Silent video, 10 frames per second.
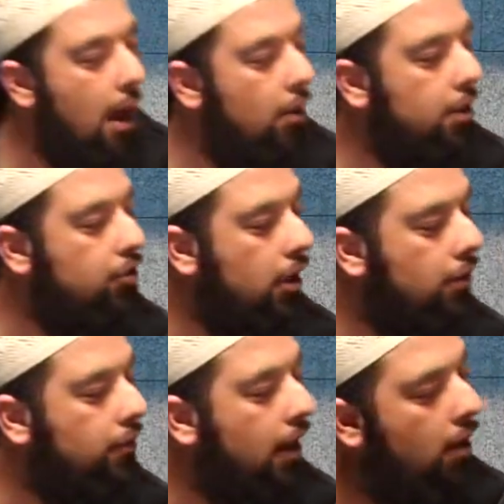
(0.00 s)
how it
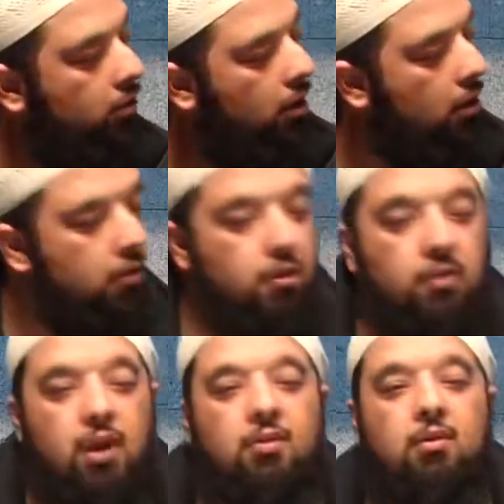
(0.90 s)
trickles down
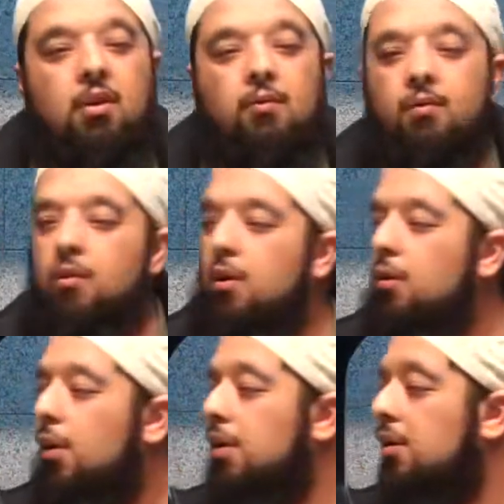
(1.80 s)
to the rest
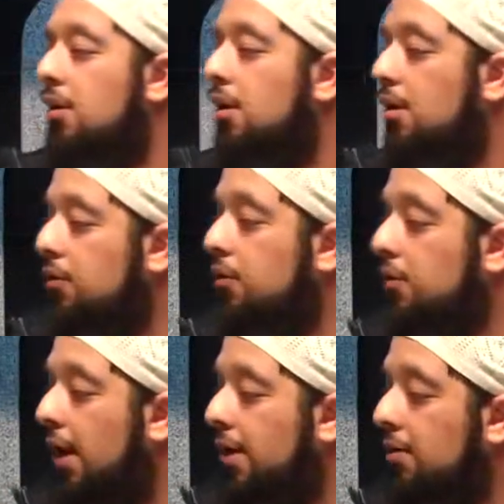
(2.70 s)
of what?
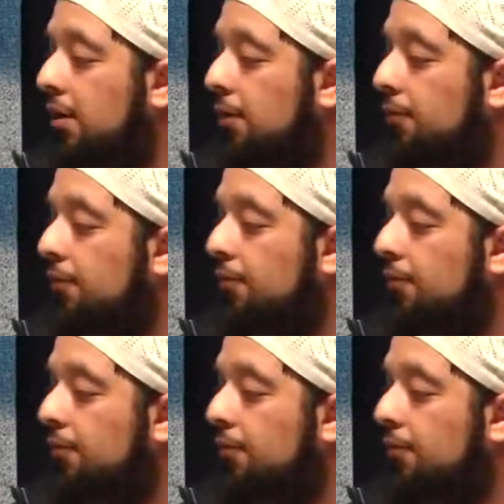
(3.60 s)
Society.